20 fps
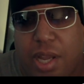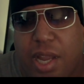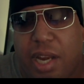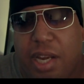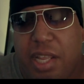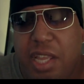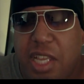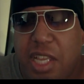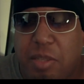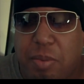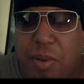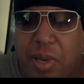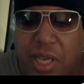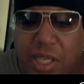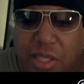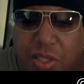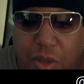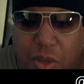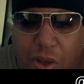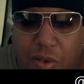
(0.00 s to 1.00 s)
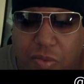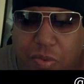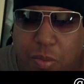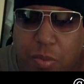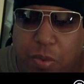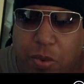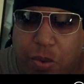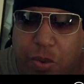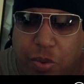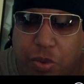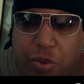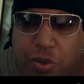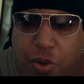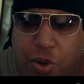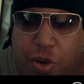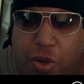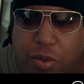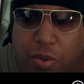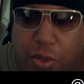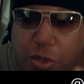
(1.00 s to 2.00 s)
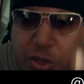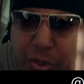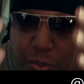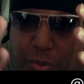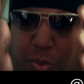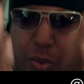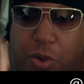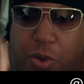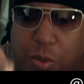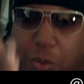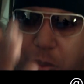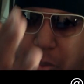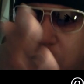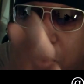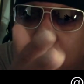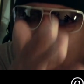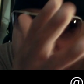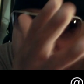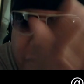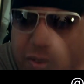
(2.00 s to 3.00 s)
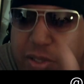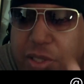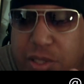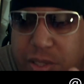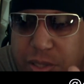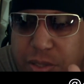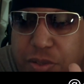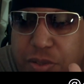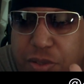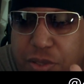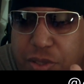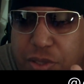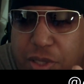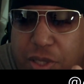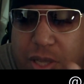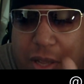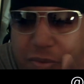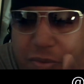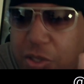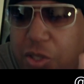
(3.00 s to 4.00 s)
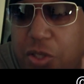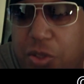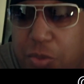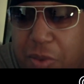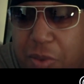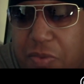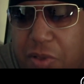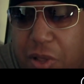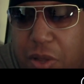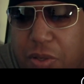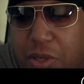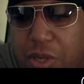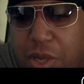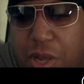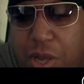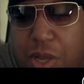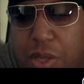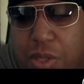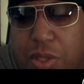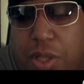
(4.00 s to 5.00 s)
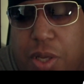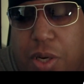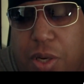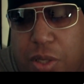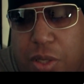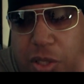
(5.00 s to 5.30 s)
The ESPN has gone from going to sporting reporting of news, to the